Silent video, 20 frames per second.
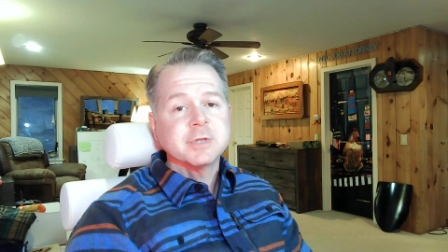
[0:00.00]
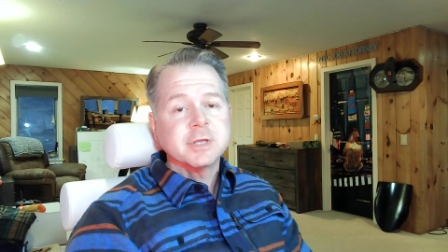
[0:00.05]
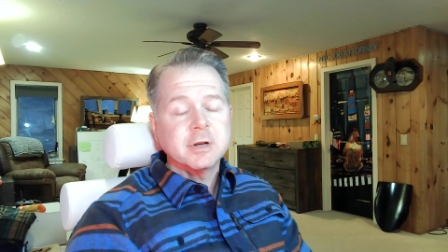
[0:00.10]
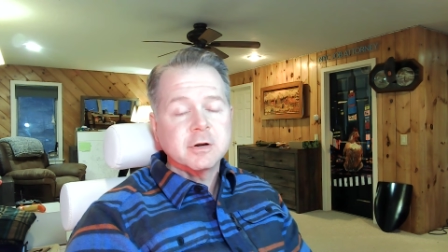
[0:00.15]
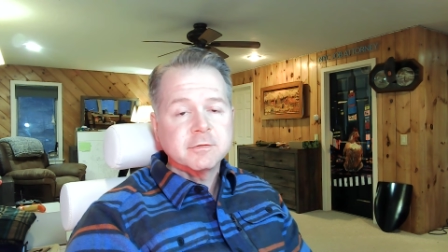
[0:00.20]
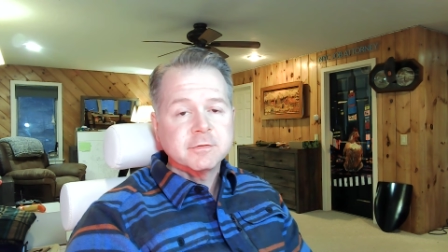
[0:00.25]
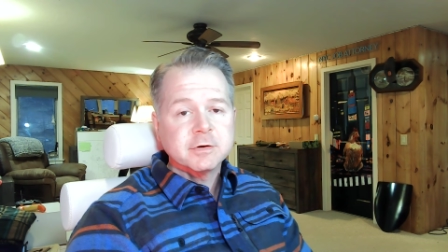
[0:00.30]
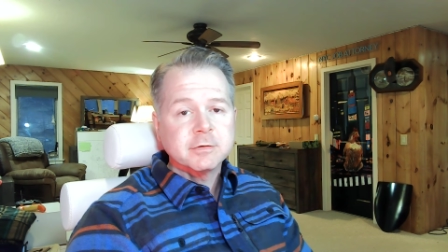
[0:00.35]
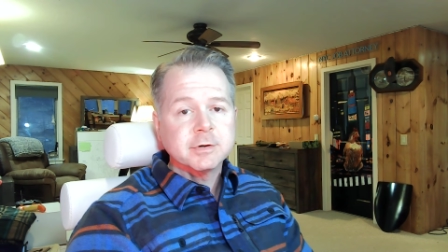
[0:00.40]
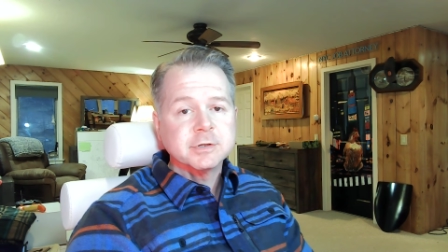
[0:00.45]
they
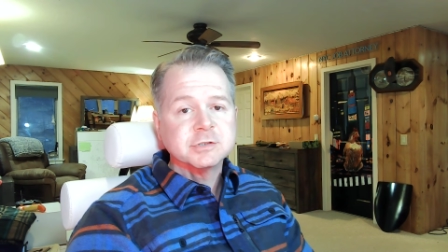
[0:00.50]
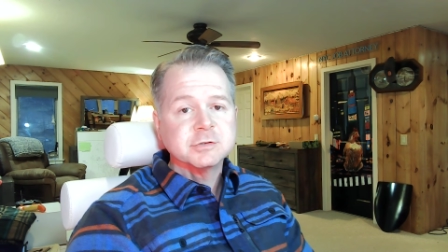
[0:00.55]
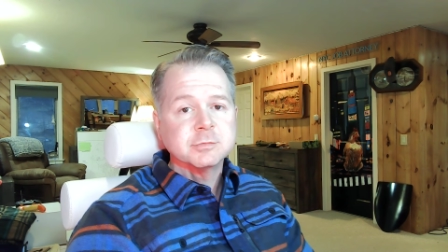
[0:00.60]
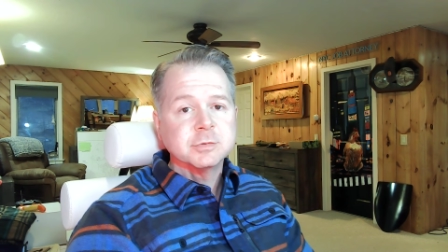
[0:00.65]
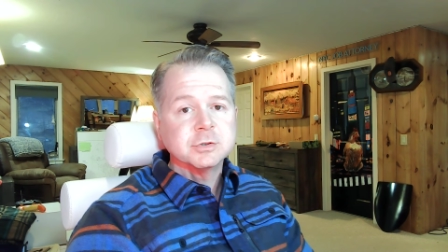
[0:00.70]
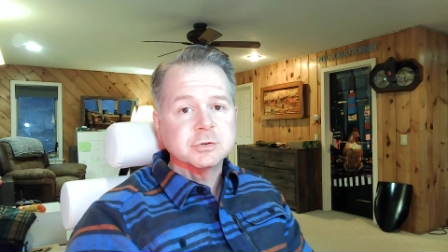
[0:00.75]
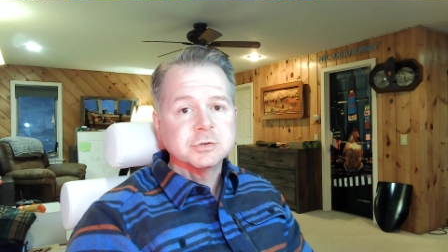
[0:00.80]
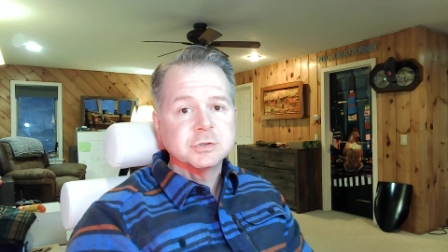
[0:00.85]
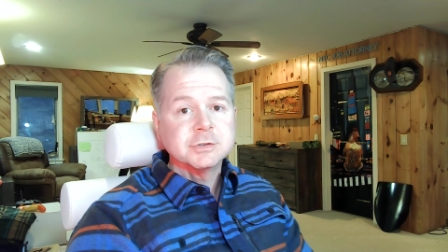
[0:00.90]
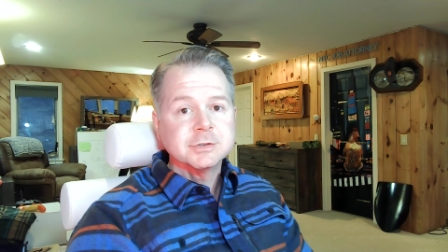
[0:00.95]
don't fear
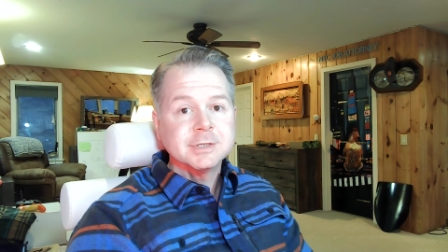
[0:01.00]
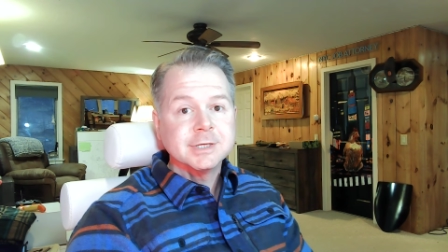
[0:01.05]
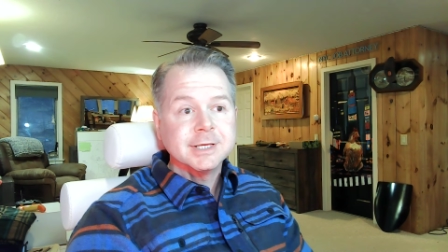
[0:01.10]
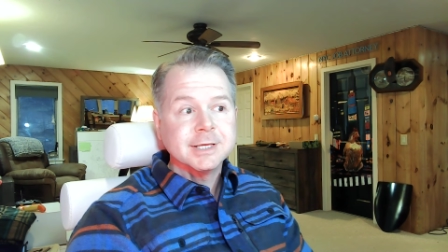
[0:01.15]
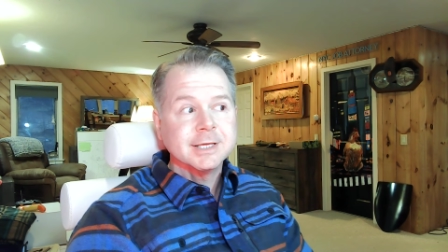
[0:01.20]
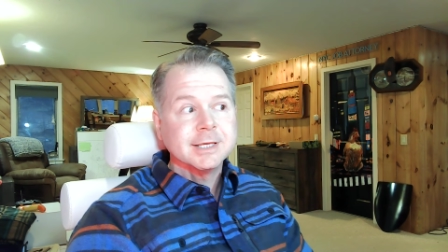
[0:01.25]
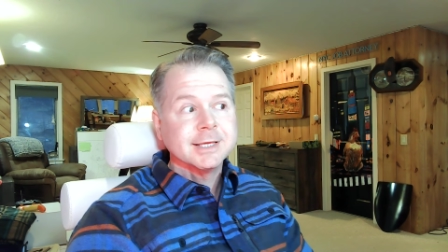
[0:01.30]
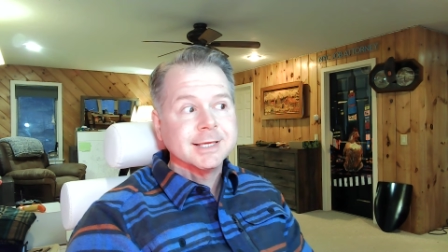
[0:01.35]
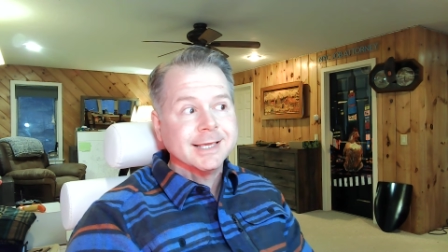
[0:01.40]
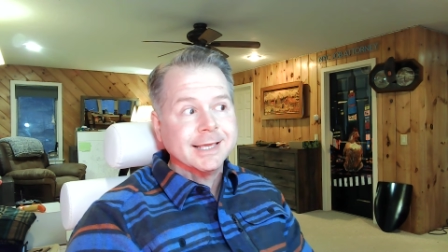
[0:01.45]
retribution,
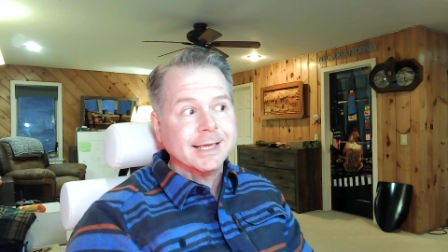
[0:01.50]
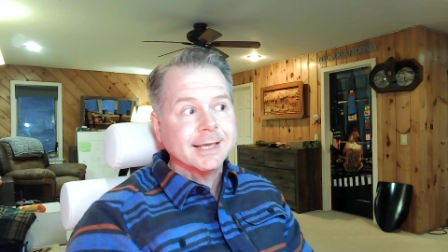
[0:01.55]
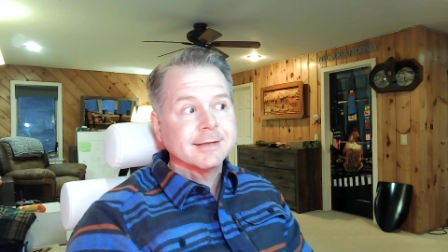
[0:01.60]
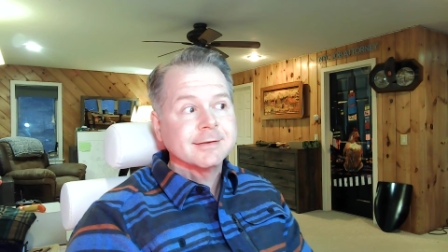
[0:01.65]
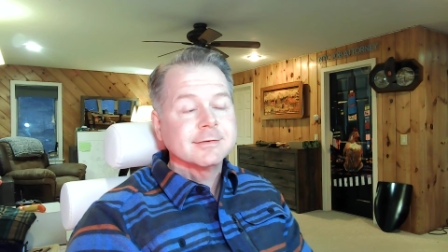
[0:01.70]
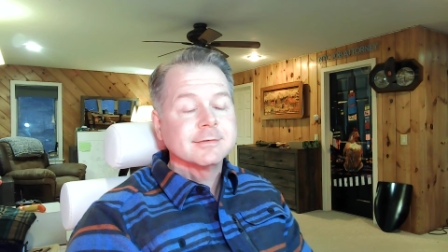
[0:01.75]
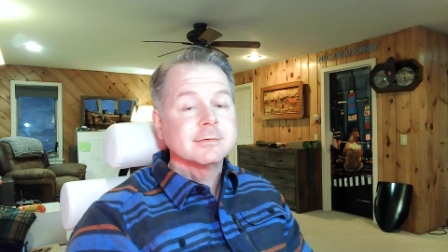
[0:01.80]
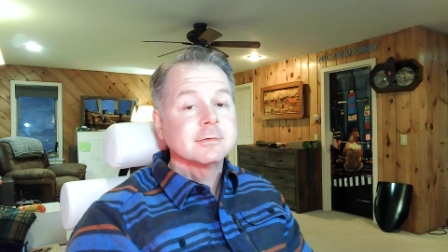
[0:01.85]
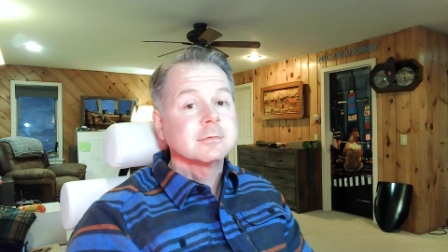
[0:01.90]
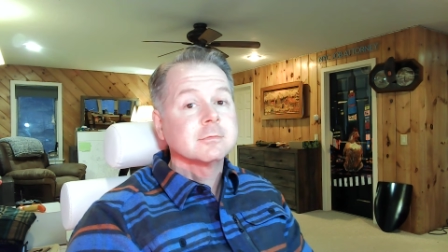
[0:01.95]
get
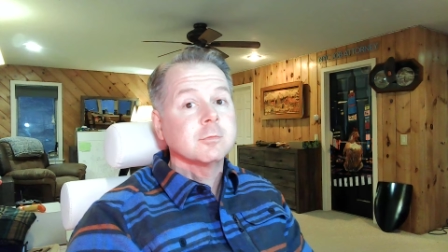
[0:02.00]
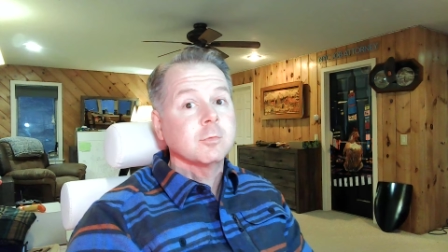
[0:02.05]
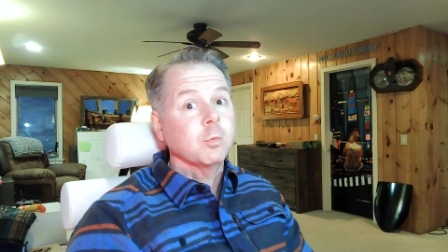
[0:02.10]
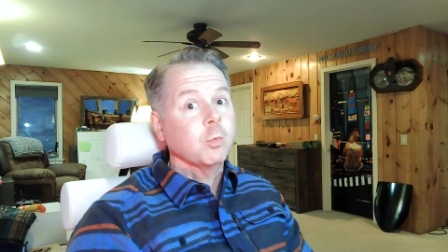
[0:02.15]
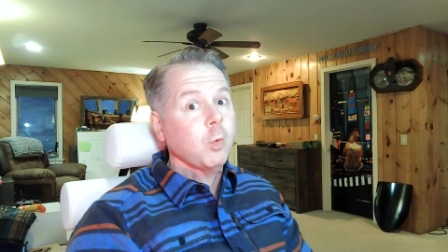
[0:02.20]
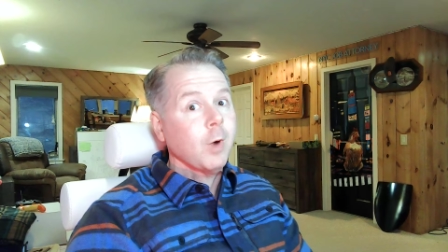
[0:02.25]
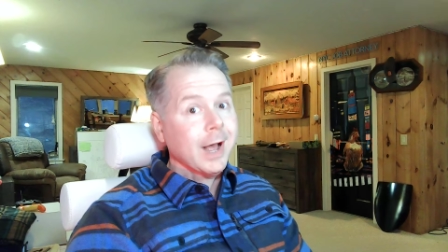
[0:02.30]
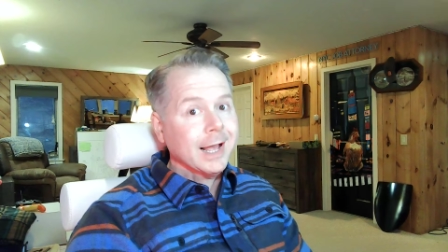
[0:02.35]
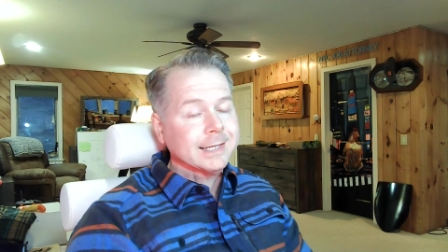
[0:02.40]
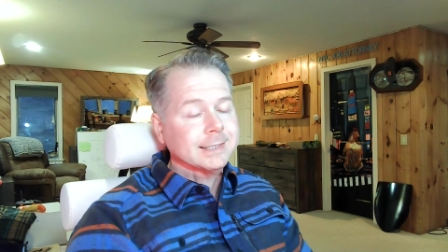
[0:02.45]

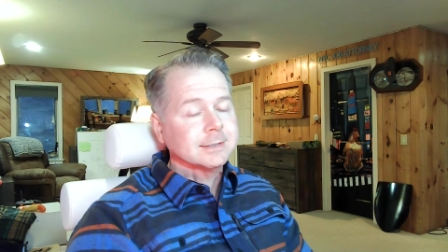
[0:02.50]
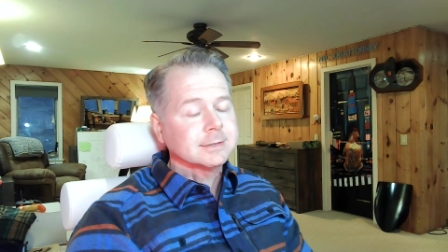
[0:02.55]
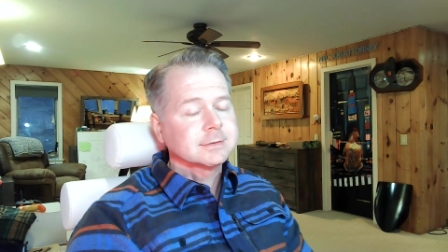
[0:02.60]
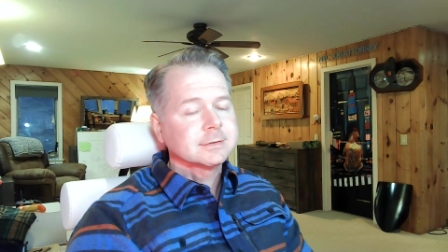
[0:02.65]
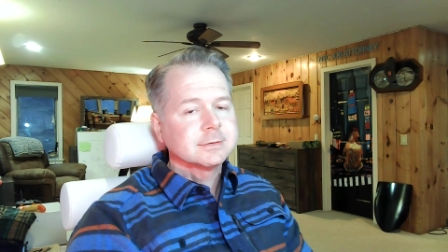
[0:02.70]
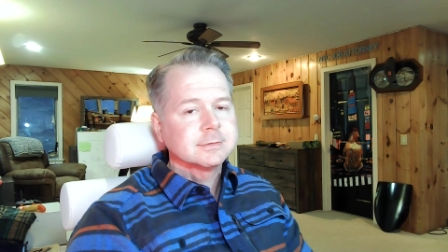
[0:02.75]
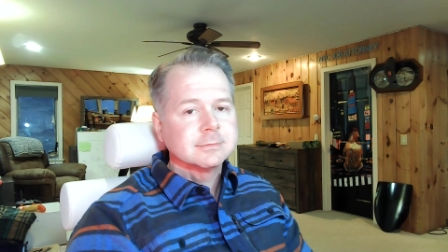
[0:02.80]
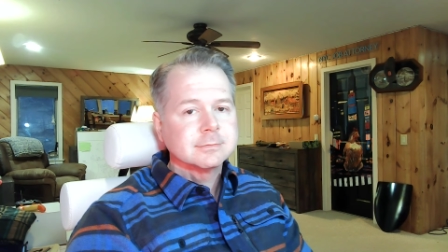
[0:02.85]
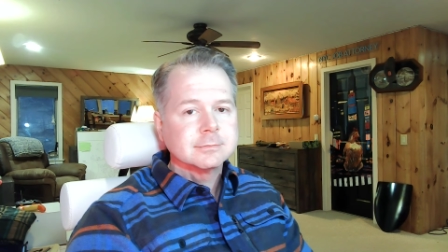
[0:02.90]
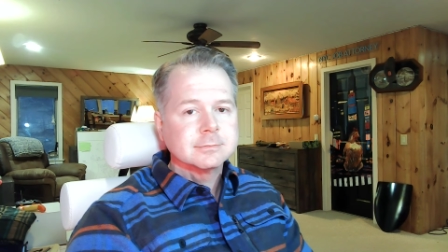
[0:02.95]
wild.